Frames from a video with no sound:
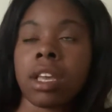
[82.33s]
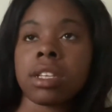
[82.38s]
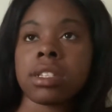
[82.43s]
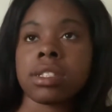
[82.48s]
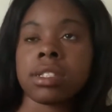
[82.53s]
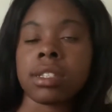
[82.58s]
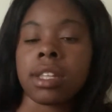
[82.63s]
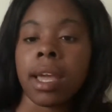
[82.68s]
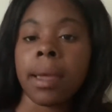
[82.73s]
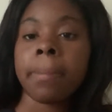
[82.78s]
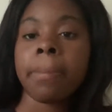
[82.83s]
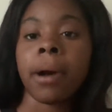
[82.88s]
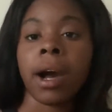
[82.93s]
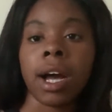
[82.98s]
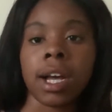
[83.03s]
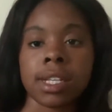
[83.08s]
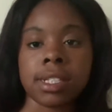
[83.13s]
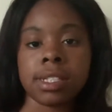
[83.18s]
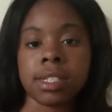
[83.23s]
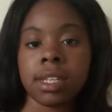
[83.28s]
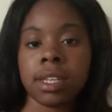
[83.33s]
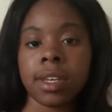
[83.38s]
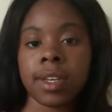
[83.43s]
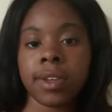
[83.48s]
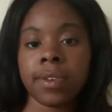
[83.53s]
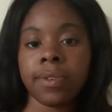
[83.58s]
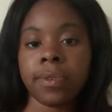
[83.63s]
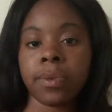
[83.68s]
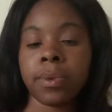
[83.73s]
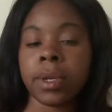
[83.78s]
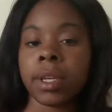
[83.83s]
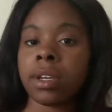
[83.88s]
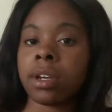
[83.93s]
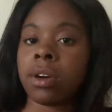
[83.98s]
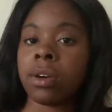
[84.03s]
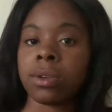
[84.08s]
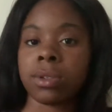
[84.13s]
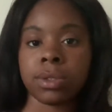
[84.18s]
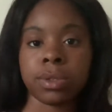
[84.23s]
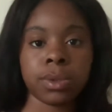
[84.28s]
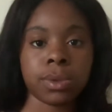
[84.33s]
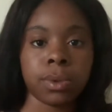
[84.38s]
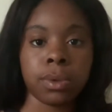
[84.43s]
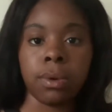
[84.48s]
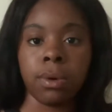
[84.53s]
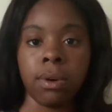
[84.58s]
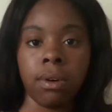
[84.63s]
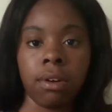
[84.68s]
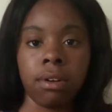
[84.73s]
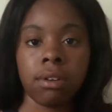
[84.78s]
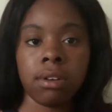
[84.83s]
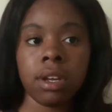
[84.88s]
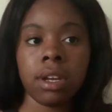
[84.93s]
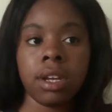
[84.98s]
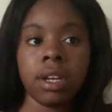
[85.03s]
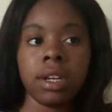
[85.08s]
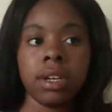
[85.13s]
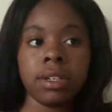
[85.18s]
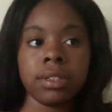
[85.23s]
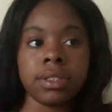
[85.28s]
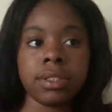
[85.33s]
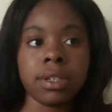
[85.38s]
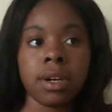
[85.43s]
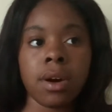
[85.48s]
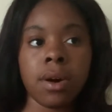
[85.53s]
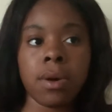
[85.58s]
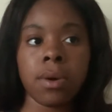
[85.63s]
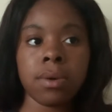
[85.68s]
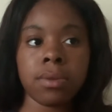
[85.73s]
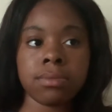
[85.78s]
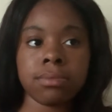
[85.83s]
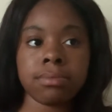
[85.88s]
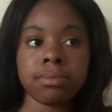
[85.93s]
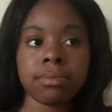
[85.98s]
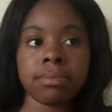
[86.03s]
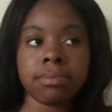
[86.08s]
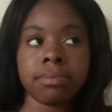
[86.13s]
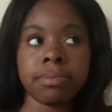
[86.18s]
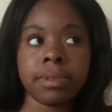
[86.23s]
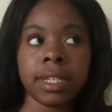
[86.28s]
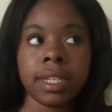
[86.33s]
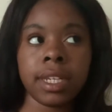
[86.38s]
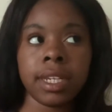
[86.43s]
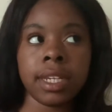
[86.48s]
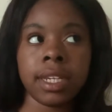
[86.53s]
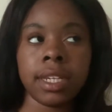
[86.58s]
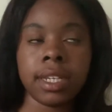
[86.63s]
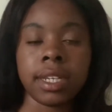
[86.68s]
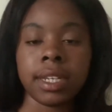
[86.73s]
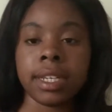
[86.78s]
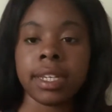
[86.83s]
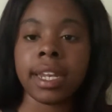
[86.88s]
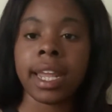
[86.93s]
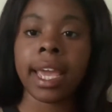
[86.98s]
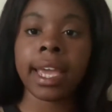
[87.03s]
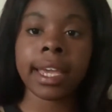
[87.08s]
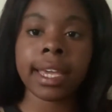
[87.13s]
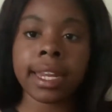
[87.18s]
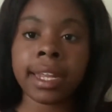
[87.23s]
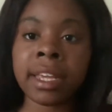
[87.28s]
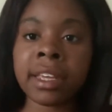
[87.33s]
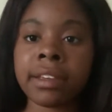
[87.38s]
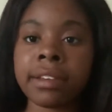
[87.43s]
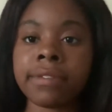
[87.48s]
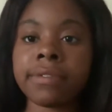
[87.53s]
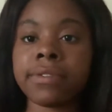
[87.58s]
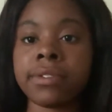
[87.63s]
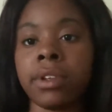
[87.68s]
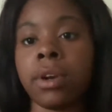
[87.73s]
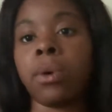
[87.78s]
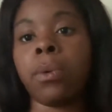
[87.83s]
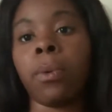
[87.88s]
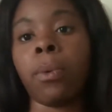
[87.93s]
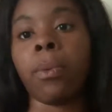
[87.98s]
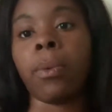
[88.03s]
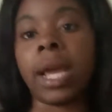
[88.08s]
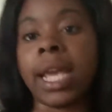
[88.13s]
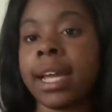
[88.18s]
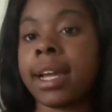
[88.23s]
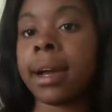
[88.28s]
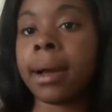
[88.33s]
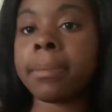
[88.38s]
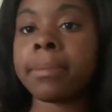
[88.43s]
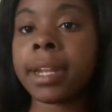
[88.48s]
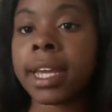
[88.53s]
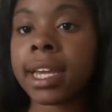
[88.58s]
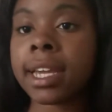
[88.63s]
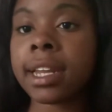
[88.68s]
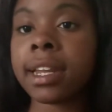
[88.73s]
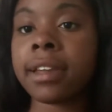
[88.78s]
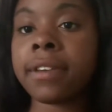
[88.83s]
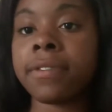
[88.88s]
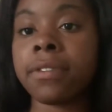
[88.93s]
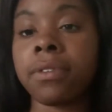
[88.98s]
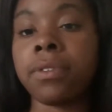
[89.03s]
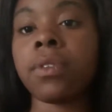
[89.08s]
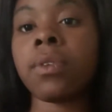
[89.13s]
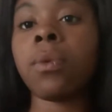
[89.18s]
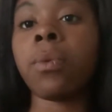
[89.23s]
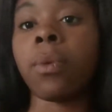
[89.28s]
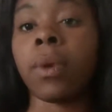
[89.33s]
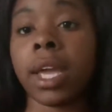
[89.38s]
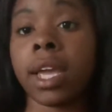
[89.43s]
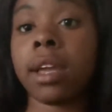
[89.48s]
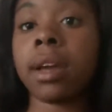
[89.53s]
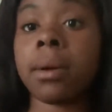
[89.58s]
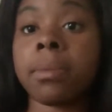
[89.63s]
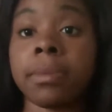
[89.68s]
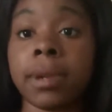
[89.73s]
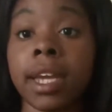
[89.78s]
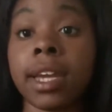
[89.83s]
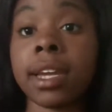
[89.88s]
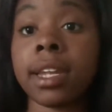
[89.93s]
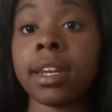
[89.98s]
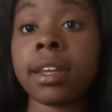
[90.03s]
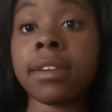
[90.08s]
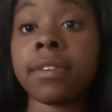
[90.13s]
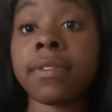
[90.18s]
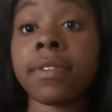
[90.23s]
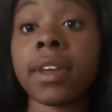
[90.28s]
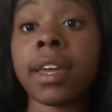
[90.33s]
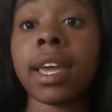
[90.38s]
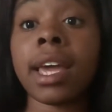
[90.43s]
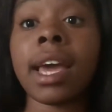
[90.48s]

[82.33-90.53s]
stay positive when you go to school. Don't be negative. Don't wake up negative. If you wake up negative,